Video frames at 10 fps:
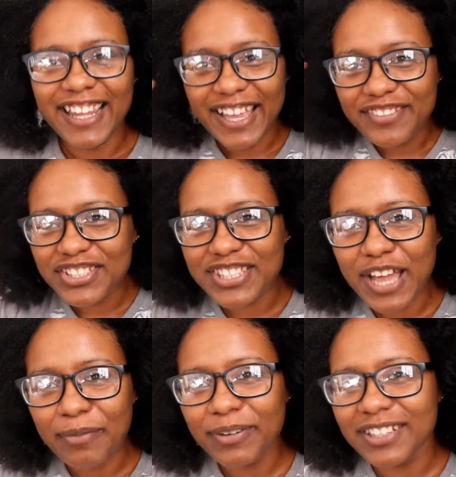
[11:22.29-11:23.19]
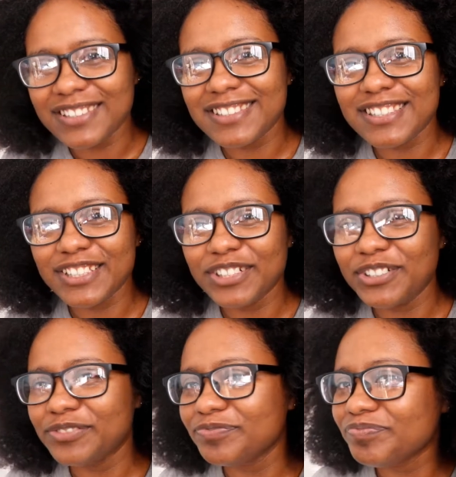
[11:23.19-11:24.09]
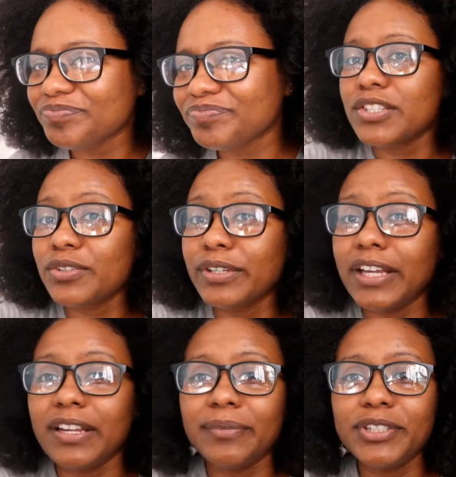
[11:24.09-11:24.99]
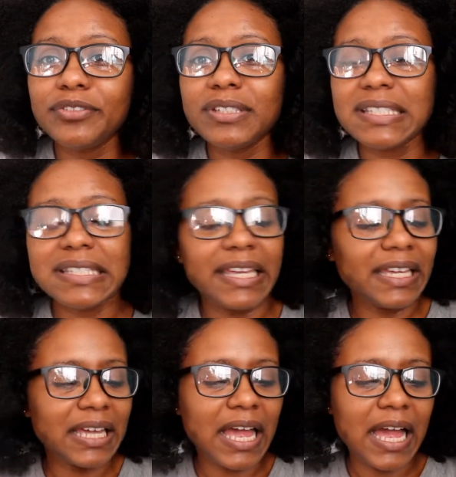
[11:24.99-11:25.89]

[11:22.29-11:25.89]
Life just happens, you know. So yeah, let me do this thing,